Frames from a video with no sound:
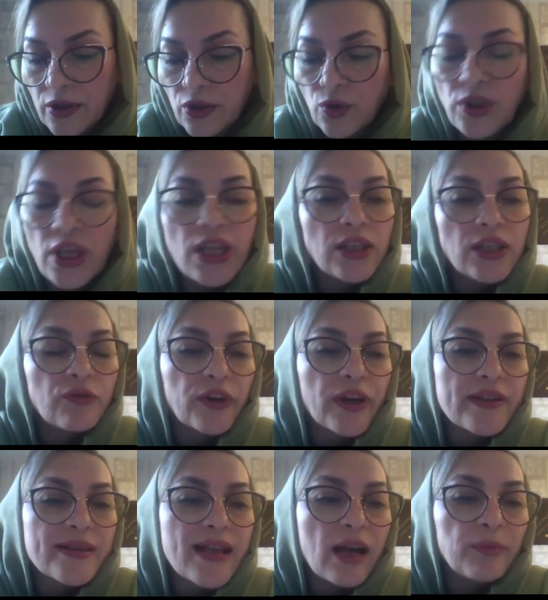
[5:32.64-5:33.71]
doing, for
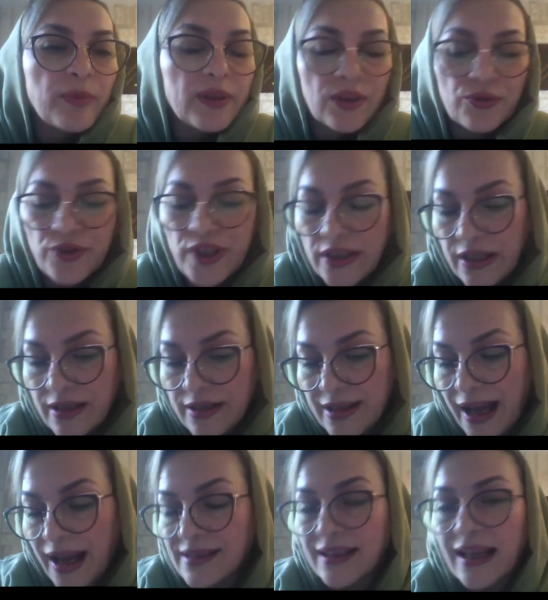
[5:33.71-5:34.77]
example, reading
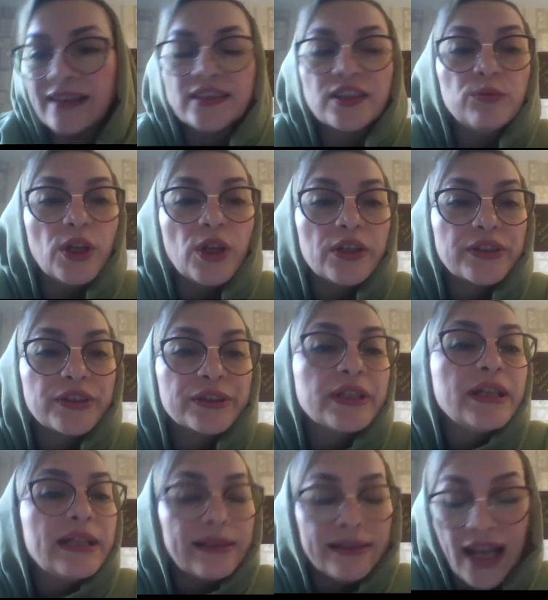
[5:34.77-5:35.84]
tasks and some other
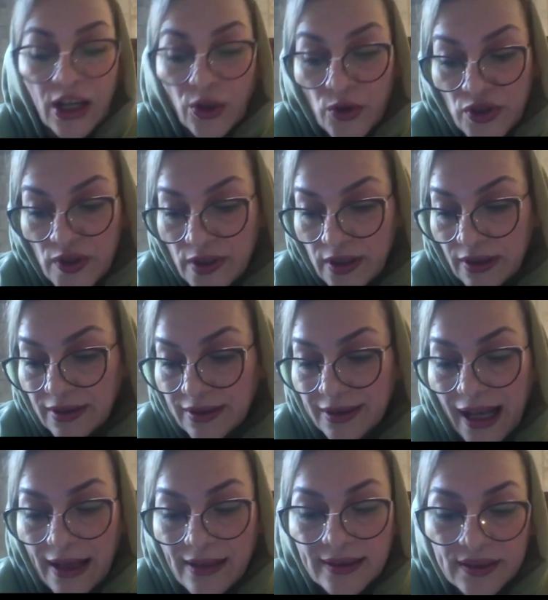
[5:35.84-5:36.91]
language skill
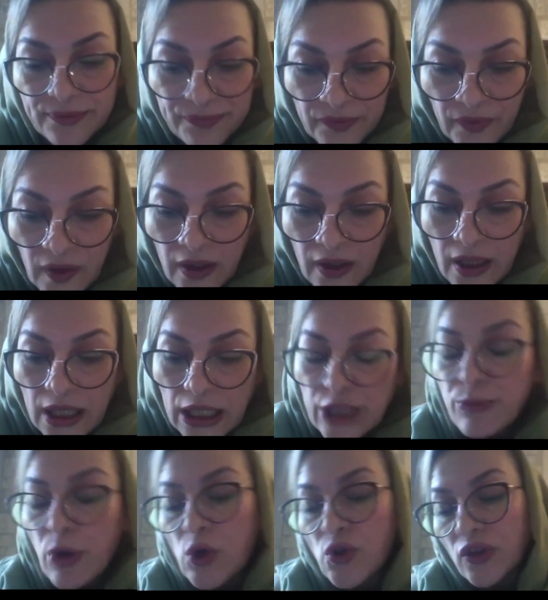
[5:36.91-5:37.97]
tasks.
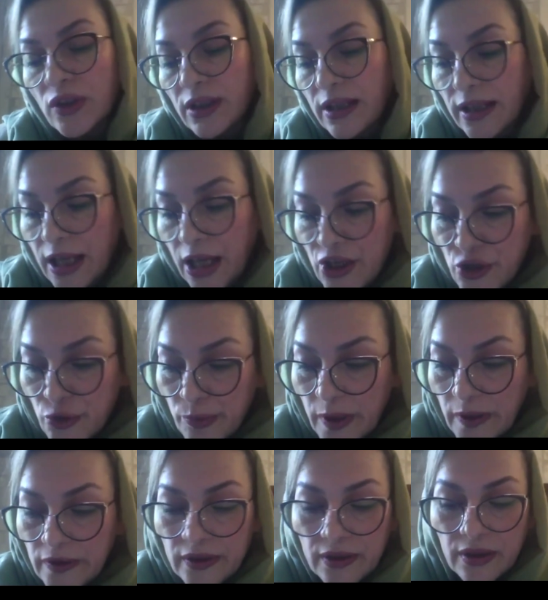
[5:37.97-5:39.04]
Emotional
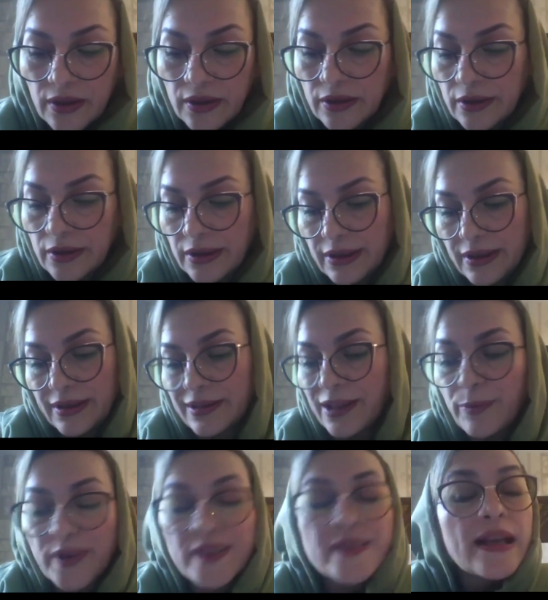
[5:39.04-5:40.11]
engagement
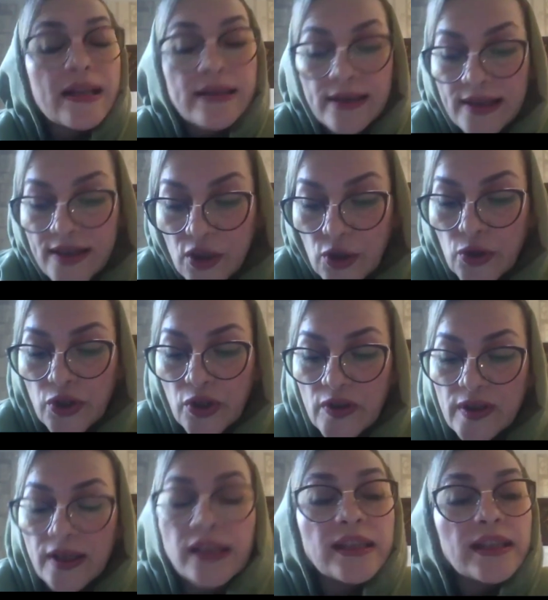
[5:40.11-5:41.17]
represents
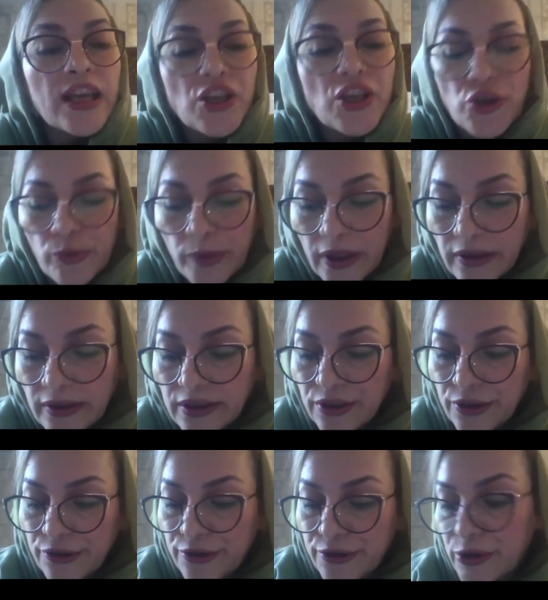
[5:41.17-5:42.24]
students' engagement
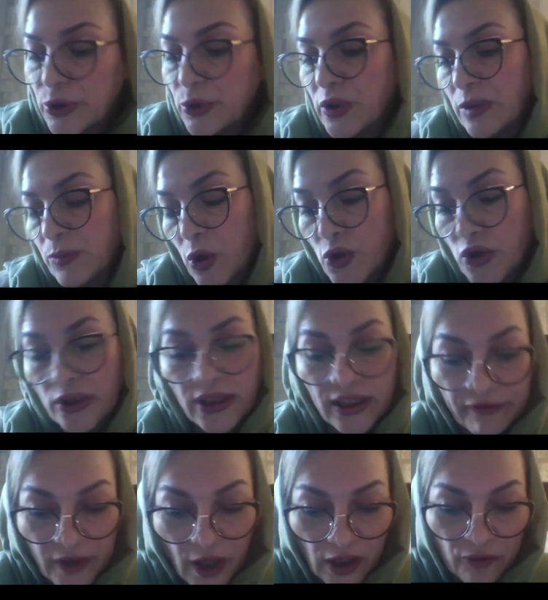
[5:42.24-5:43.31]
through emotional
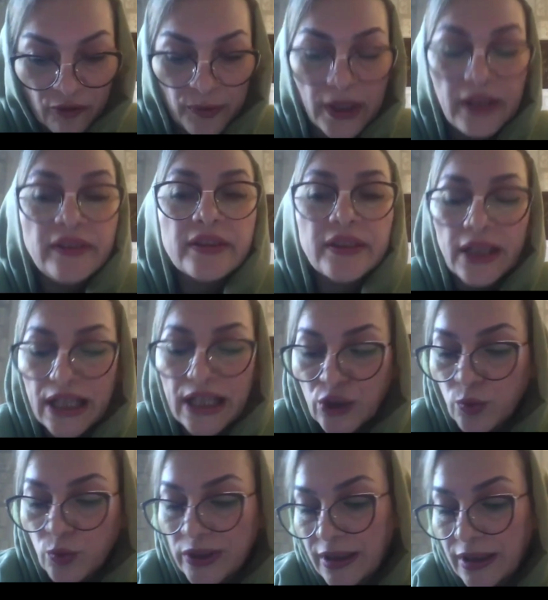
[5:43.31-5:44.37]
involvement
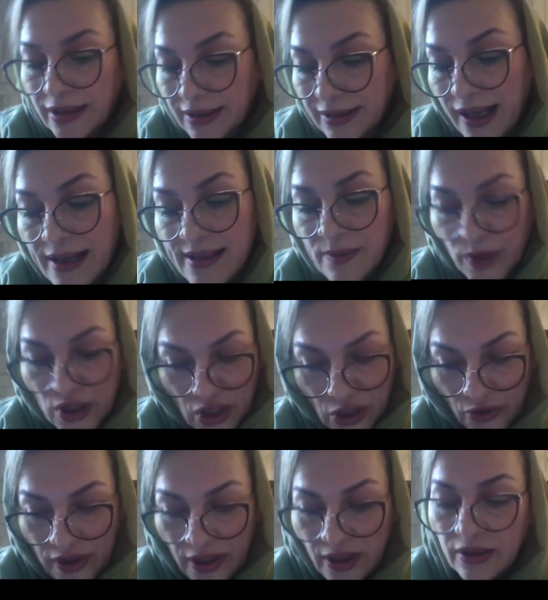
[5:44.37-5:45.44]
with the class
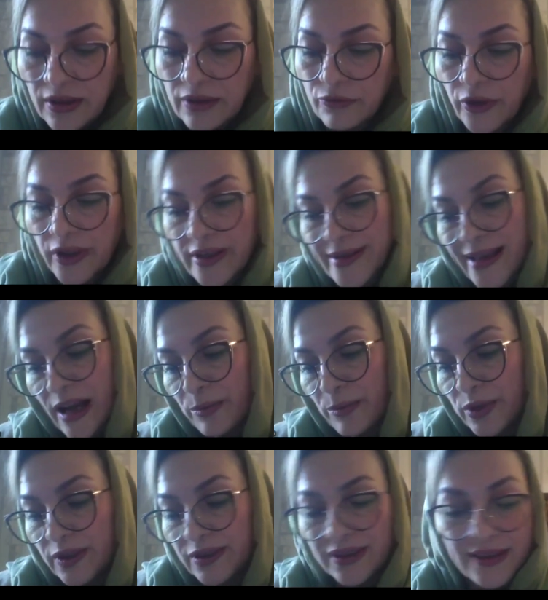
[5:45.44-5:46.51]
material, for
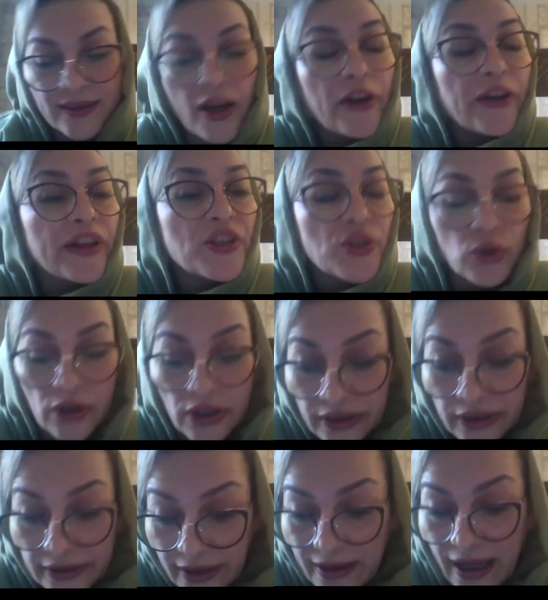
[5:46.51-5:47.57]
example, desiring to
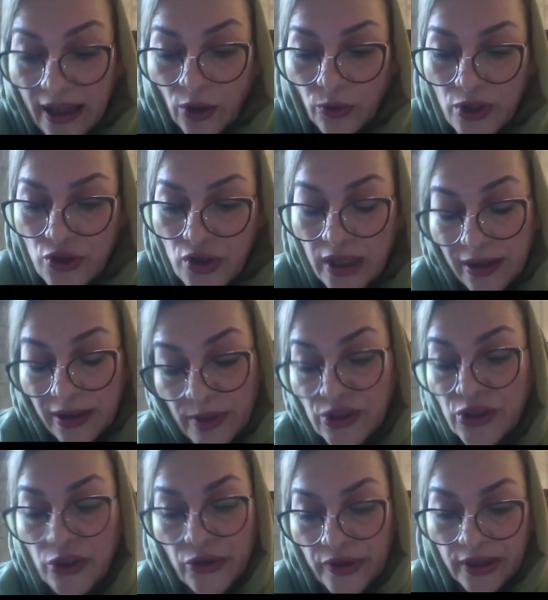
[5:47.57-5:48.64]
learn the language, the
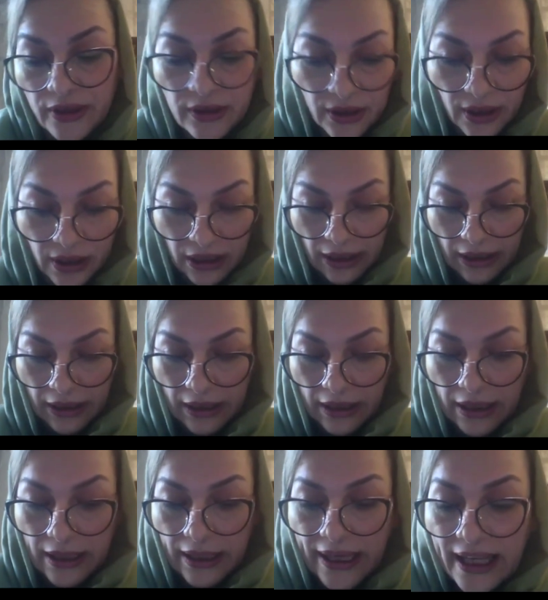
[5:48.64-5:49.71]
material.
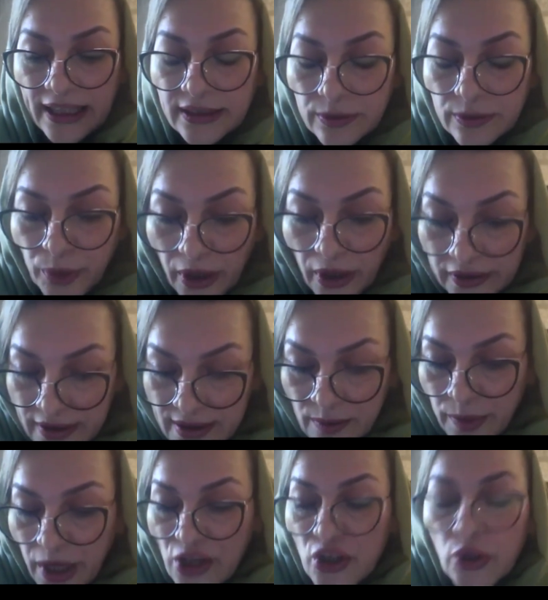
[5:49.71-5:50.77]
And
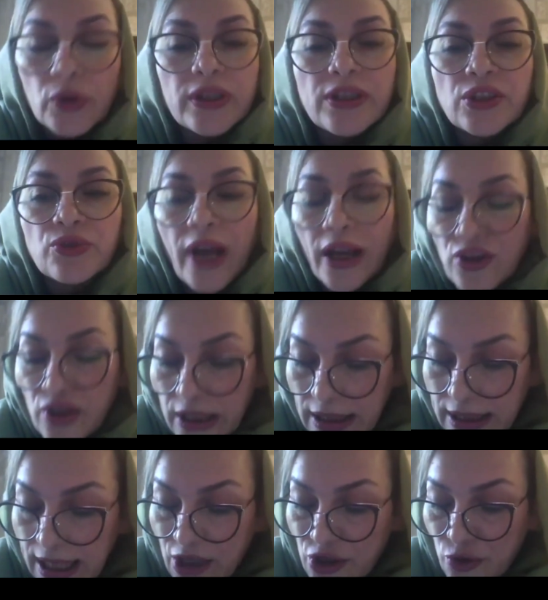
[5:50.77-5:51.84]
participation or interaction
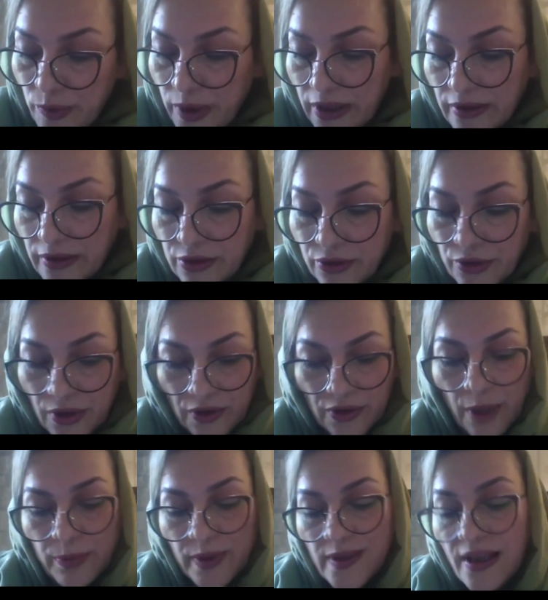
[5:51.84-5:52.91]
engagement
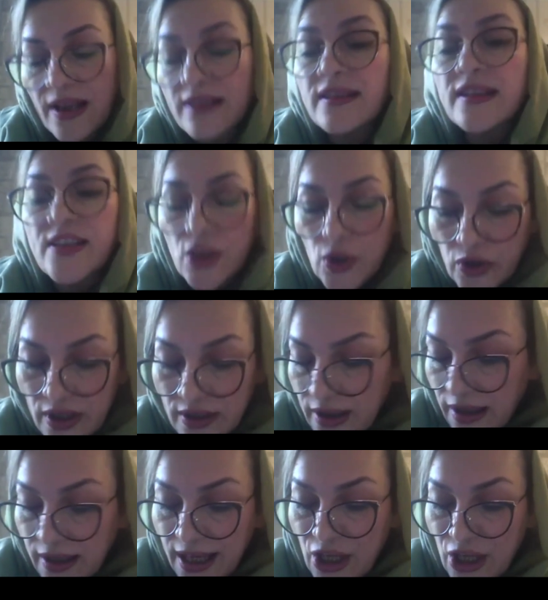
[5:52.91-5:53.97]
represents student
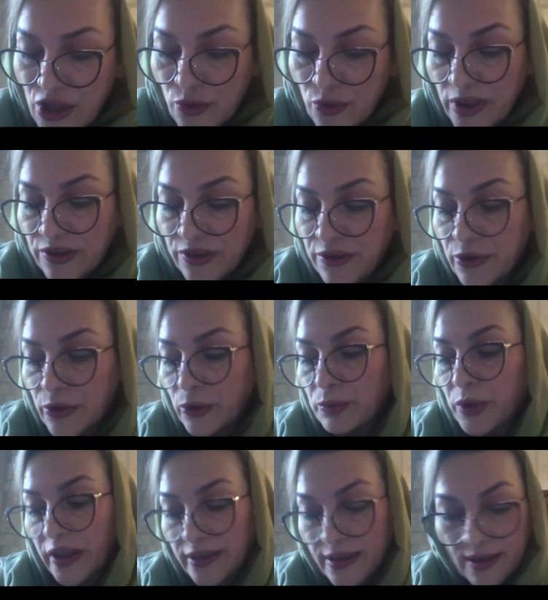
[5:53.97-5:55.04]
engagement through
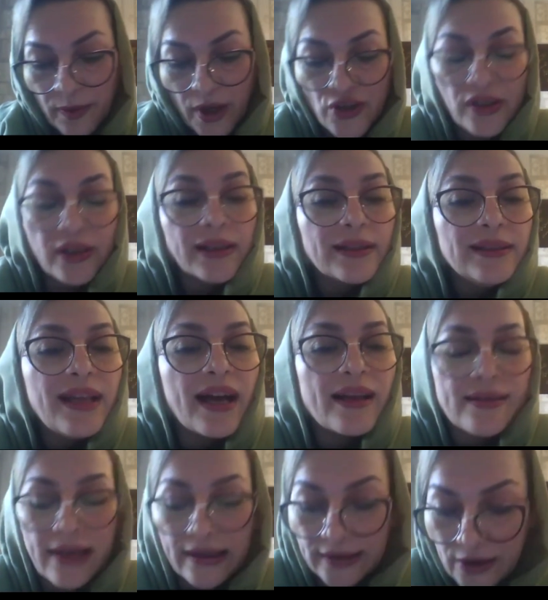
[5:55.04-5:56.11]
participation in
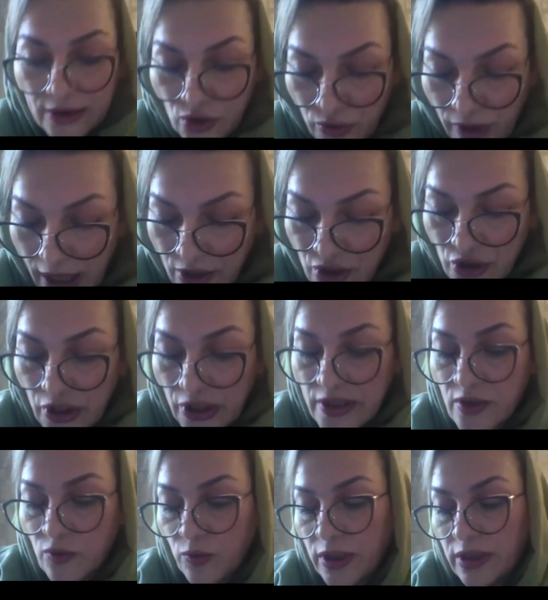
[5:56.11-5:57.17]
class and
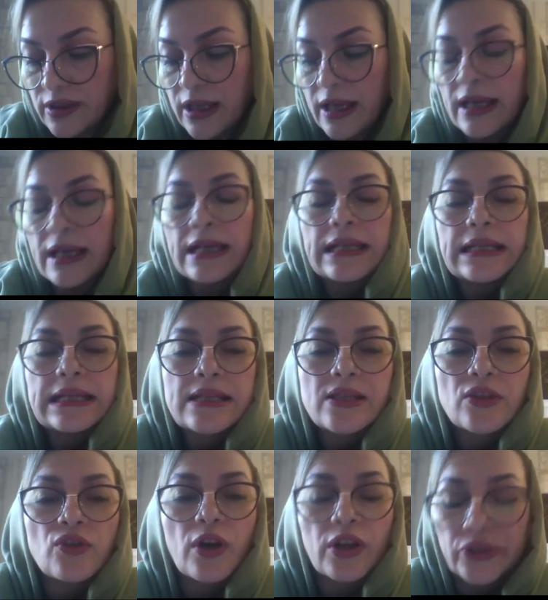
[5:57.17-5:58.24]
interactions with
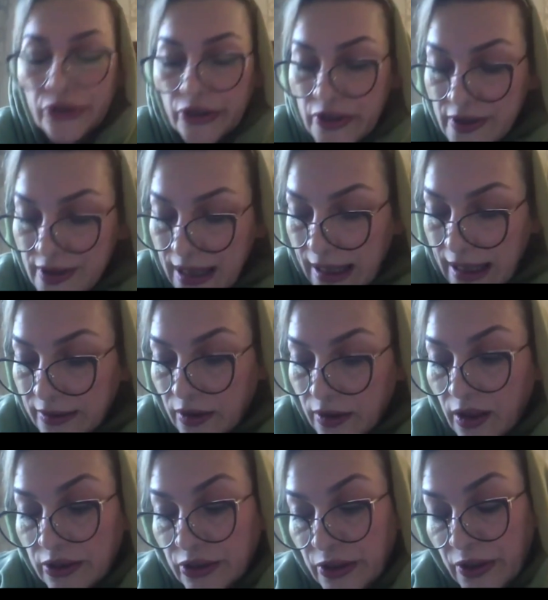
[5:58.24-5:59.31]
instructors and
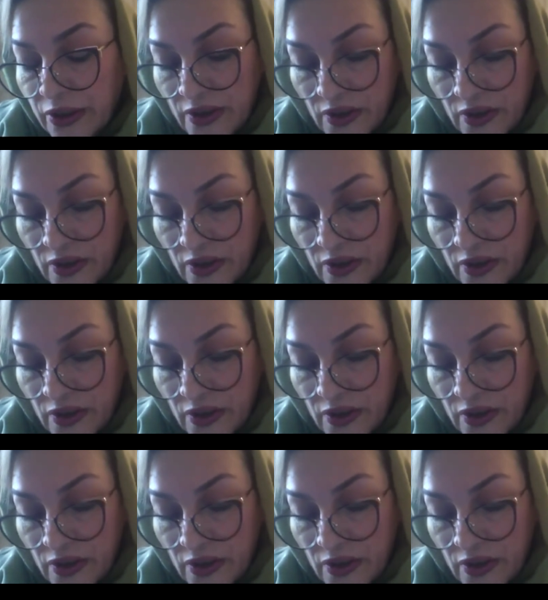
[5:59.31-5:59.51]
other